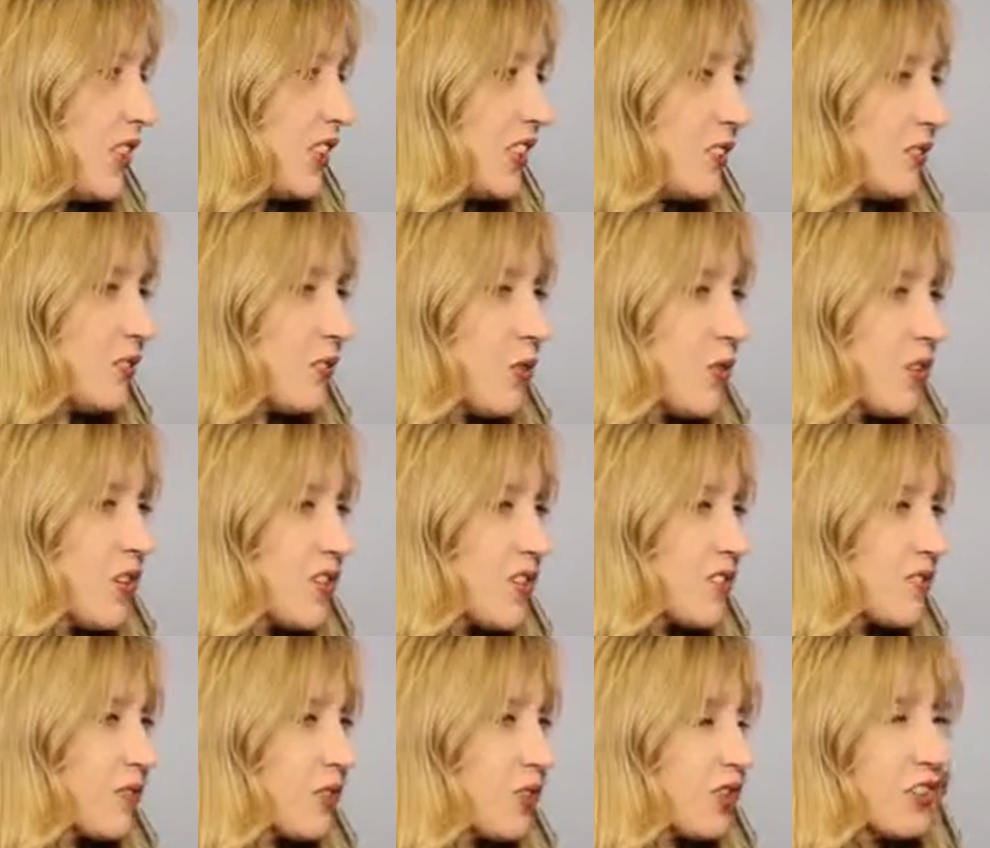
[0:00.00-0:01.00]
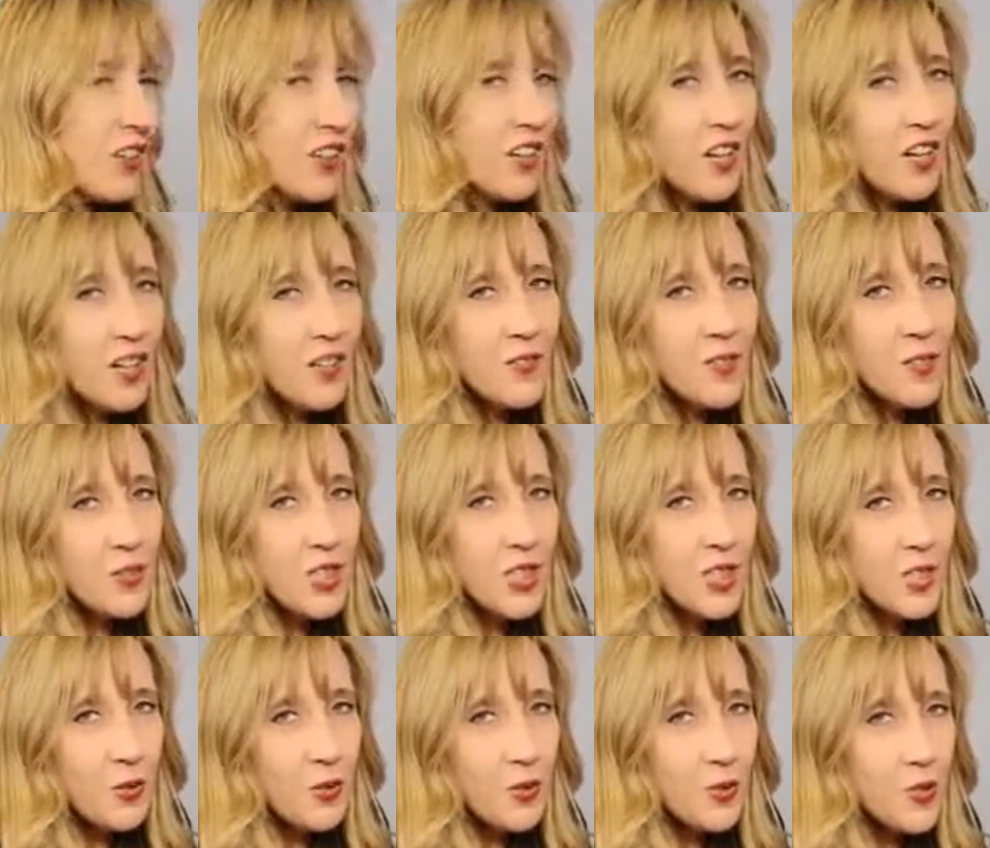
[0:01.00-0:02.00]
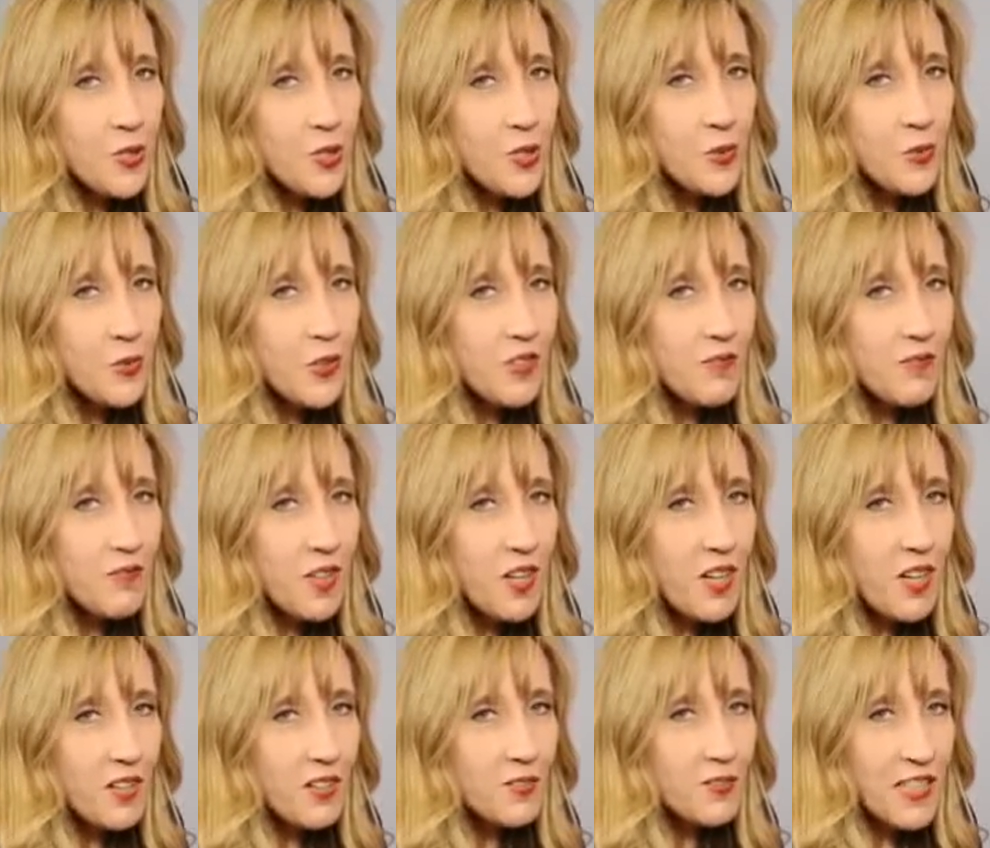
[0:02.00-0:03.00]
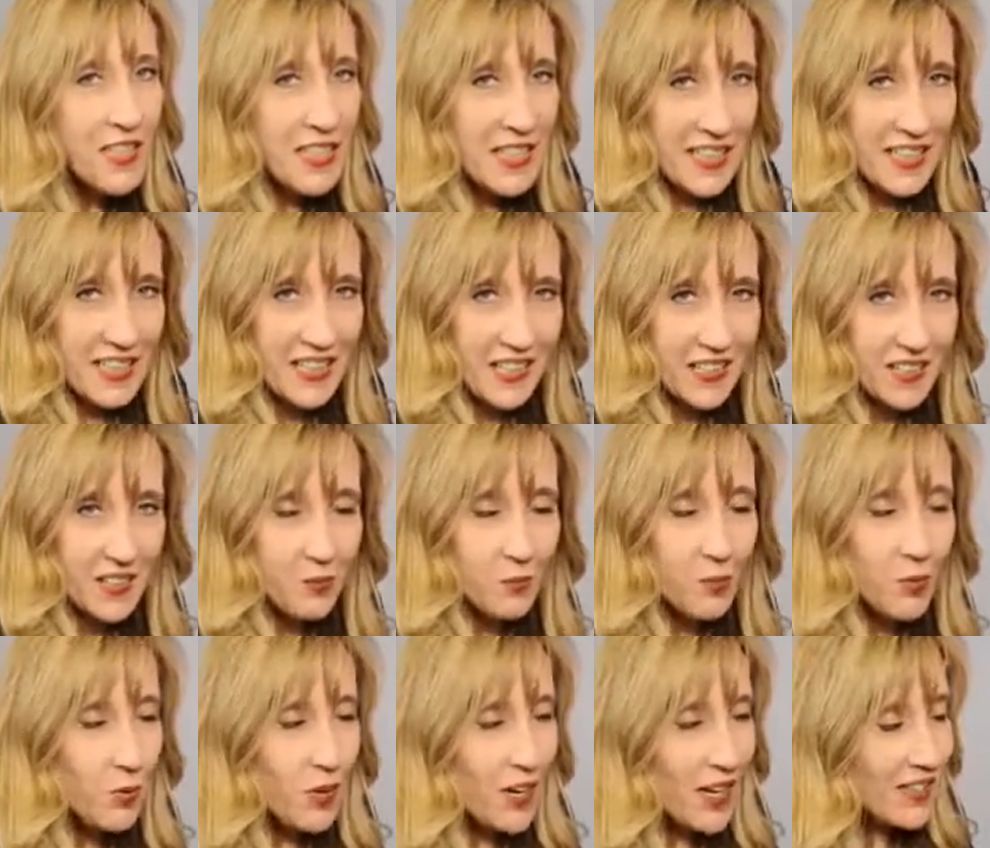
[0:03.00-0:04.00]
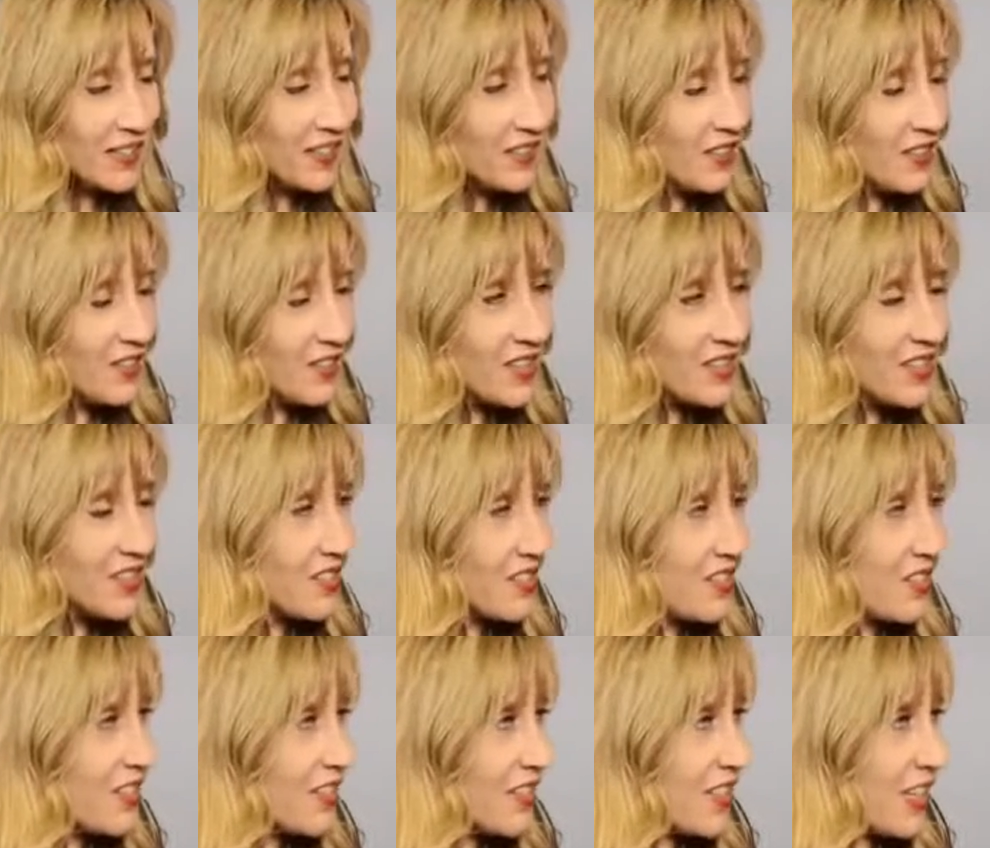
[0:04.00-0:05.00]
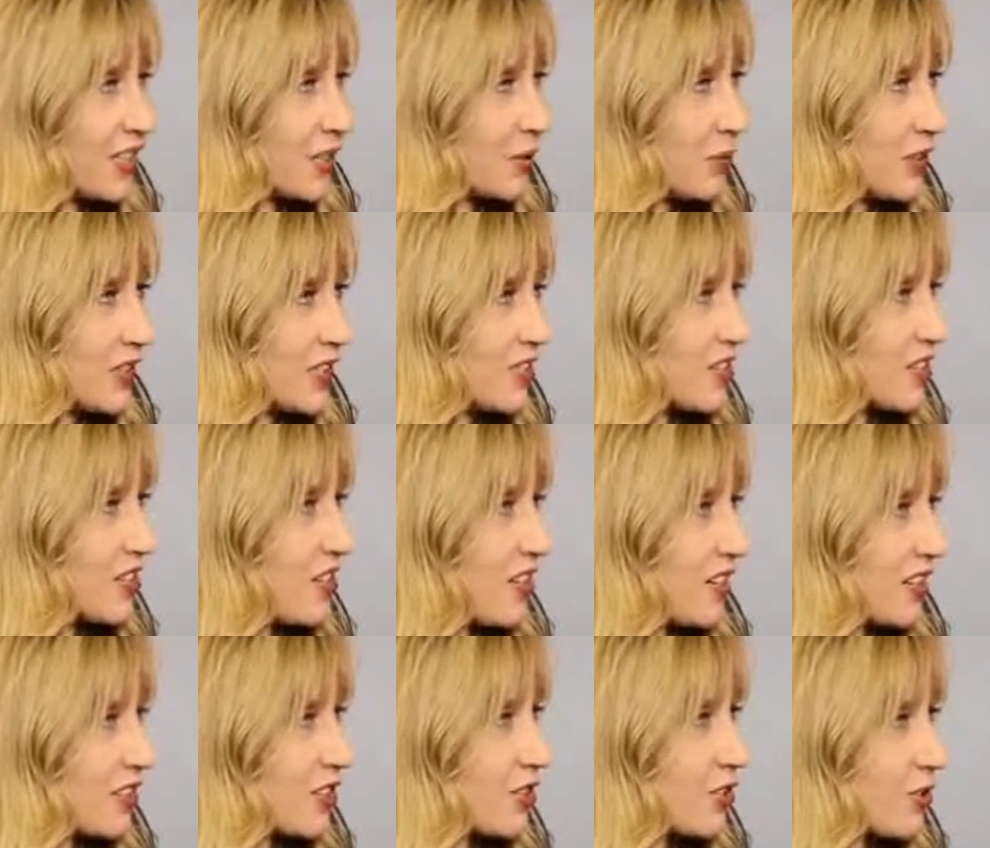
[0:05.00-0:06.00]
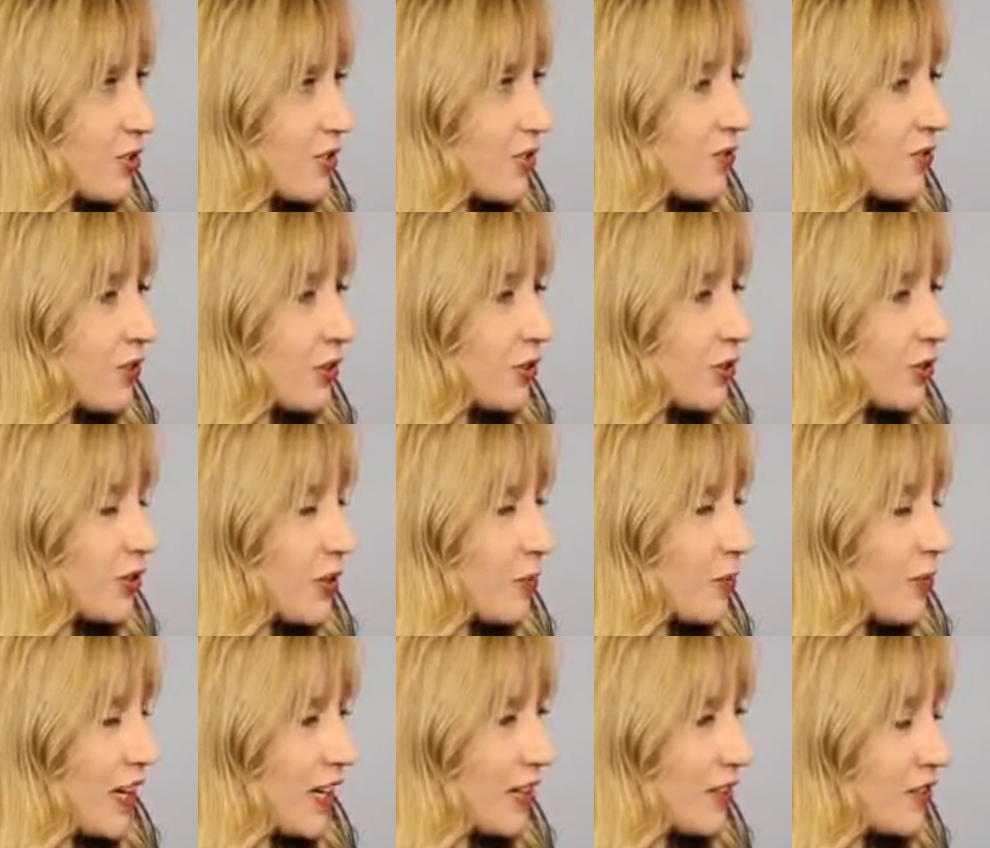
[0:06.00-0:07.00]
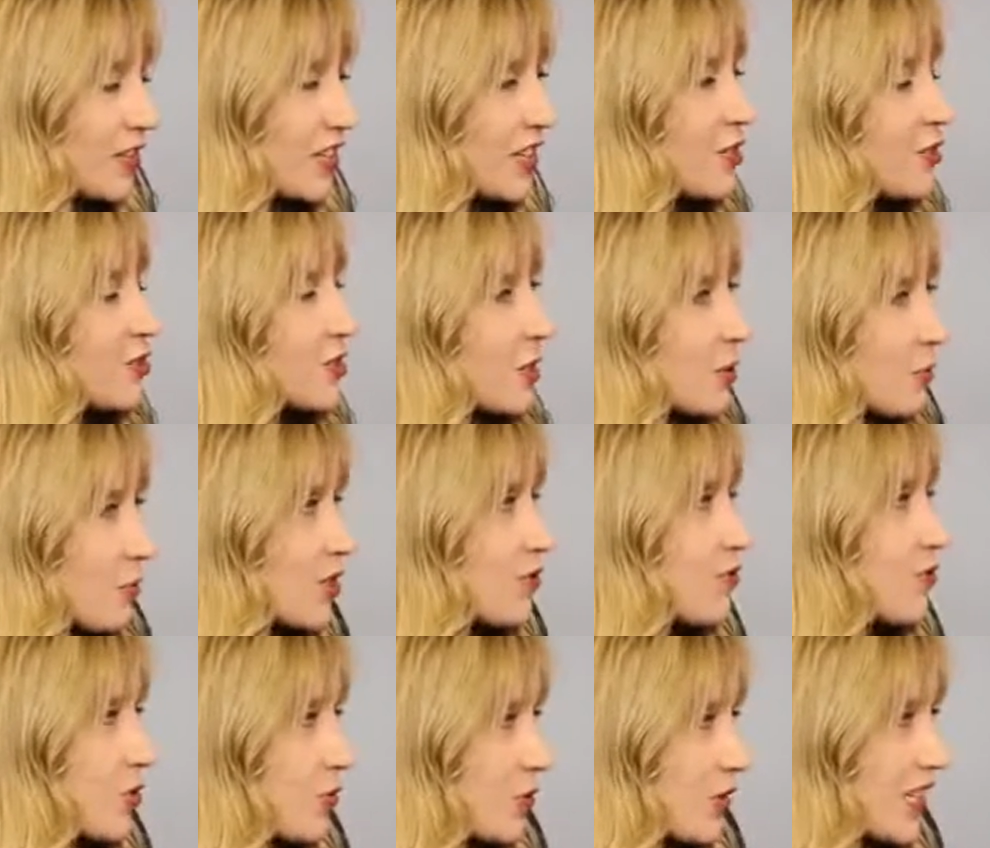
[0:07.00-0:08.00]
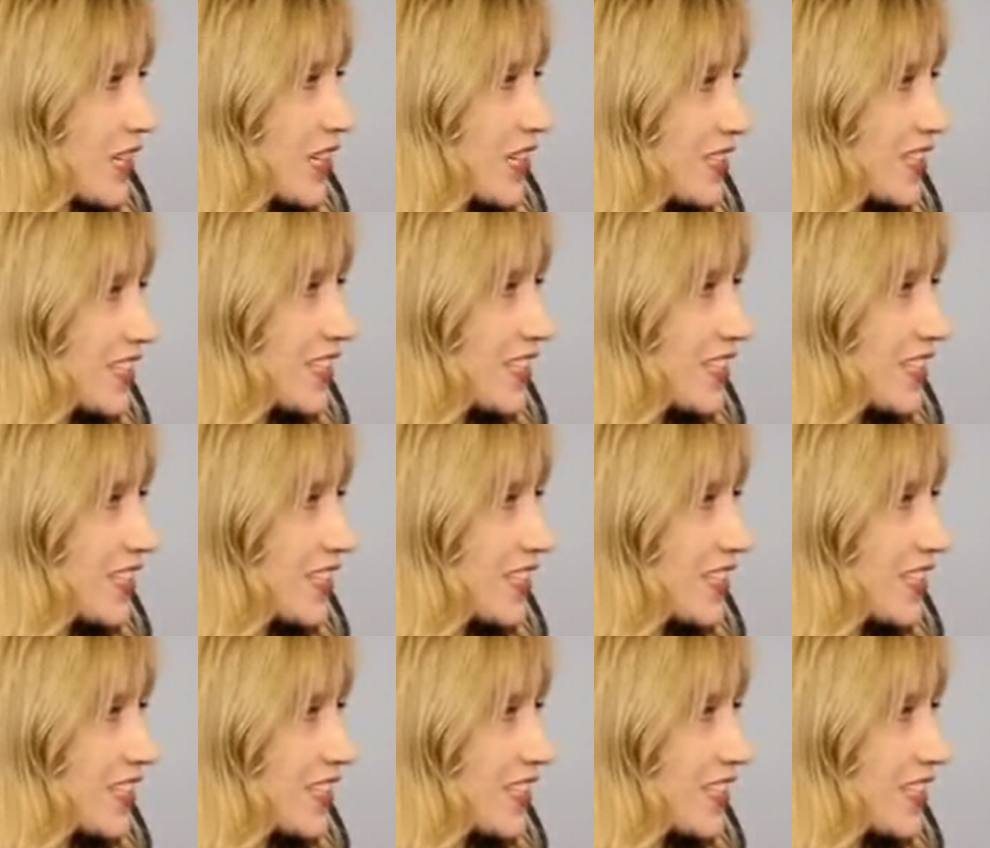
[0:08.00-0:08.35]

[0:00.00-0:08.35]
and of course, for all of you shareholders who are involved in Miraculins, this is undoubtedly a stock that you can feel good about. Thank you so much for joining us